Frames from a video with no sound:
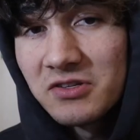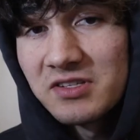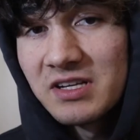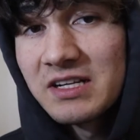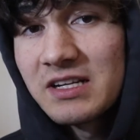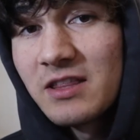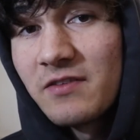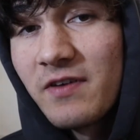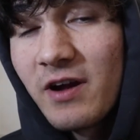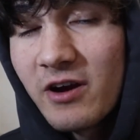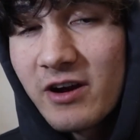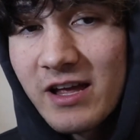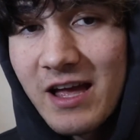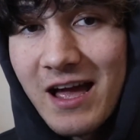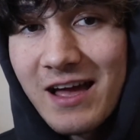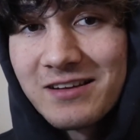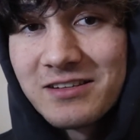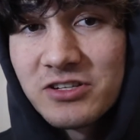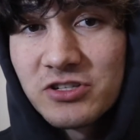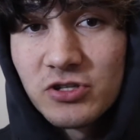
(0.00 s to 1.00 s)
stick to the very
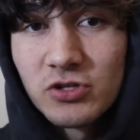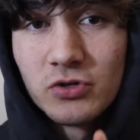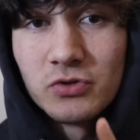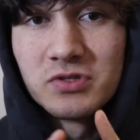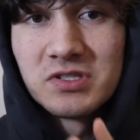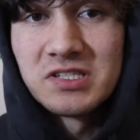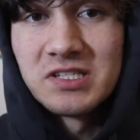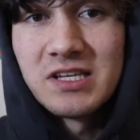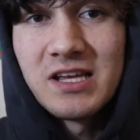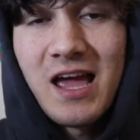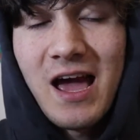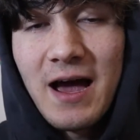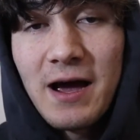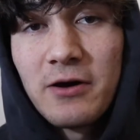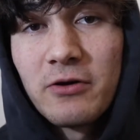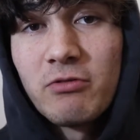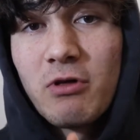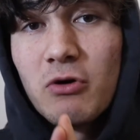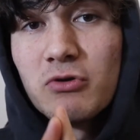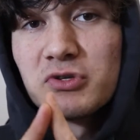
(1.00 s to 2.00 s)
end to see
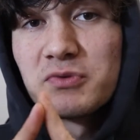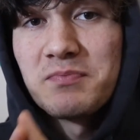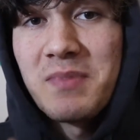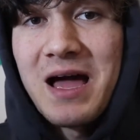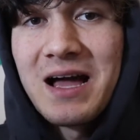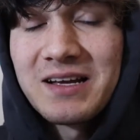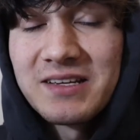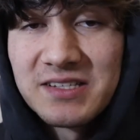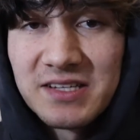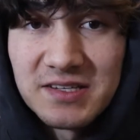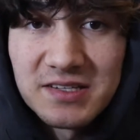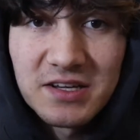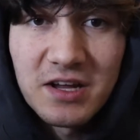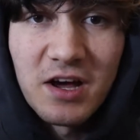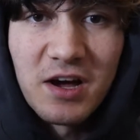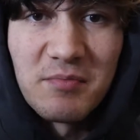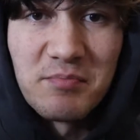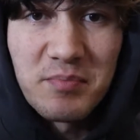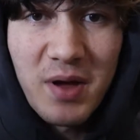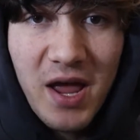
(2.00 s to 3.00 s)
how those maxes
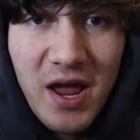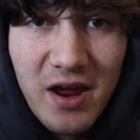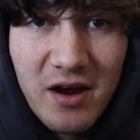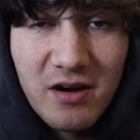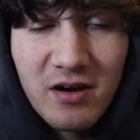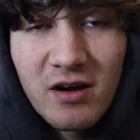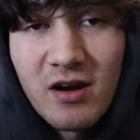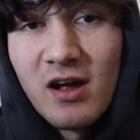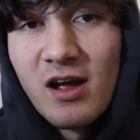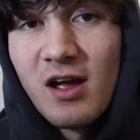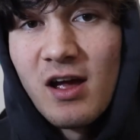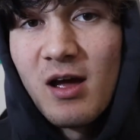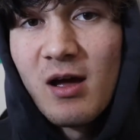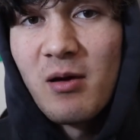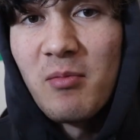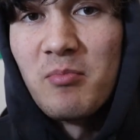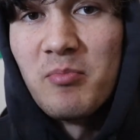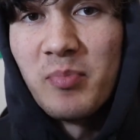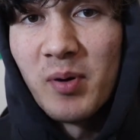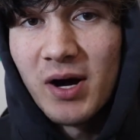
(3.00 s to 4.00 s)
compare,
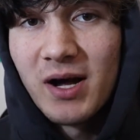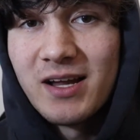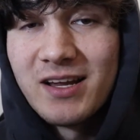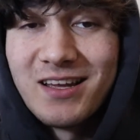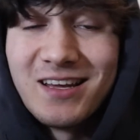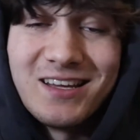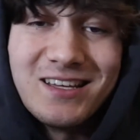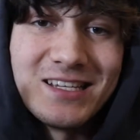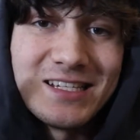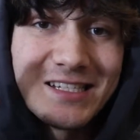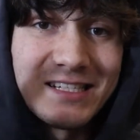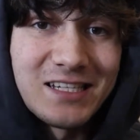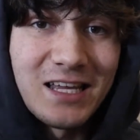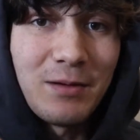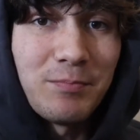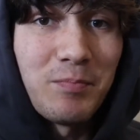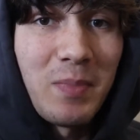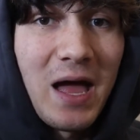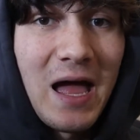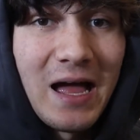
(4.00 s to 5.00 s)
but
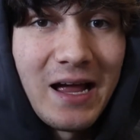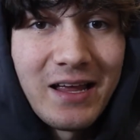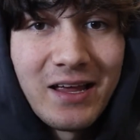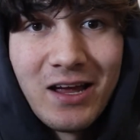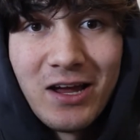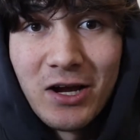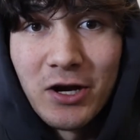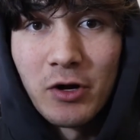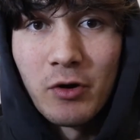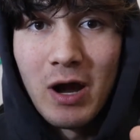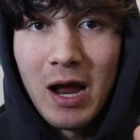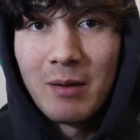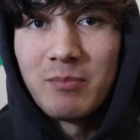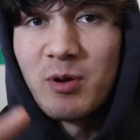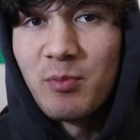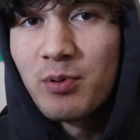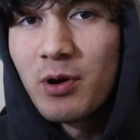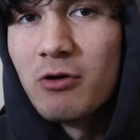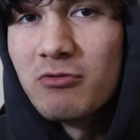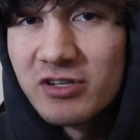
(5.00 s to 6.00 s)
sit back, grab
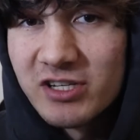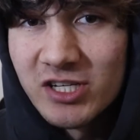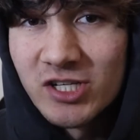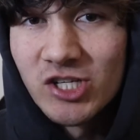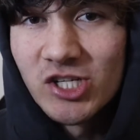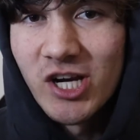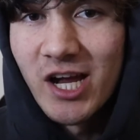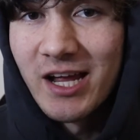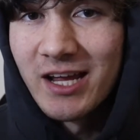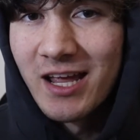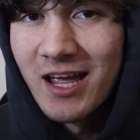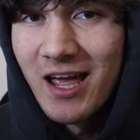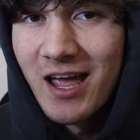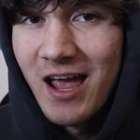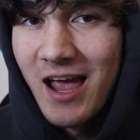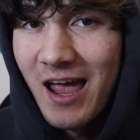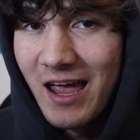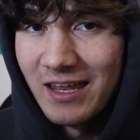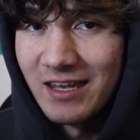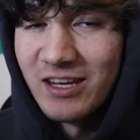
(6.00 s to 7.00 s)
your protein shake,
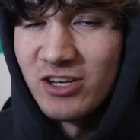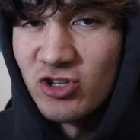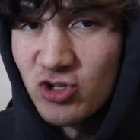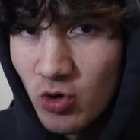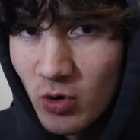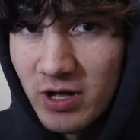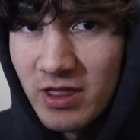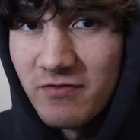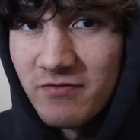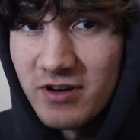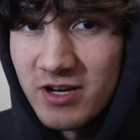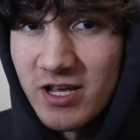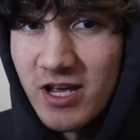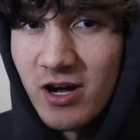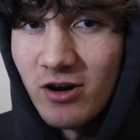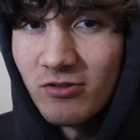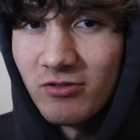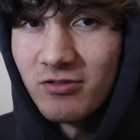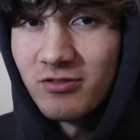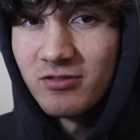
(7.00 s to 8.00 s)
and enjoy the video.